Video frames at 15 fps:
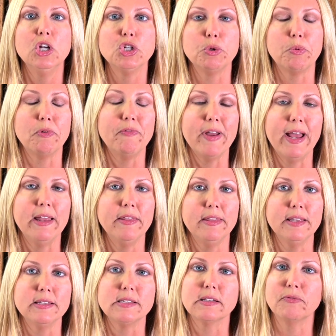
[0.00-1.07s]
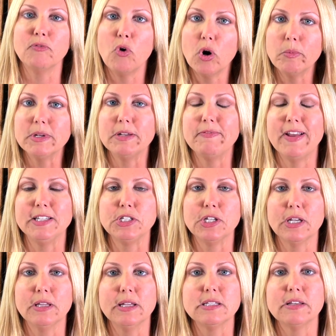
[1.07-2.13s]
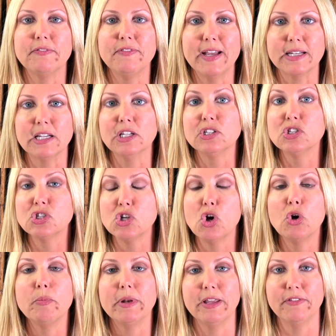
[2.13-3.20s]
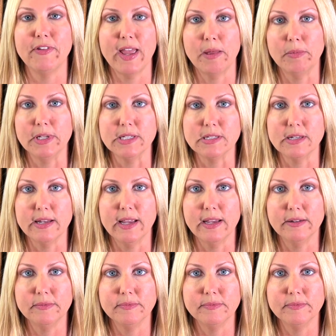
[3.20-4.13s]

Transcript: to prevent this form of dementia that's affecting so many families today.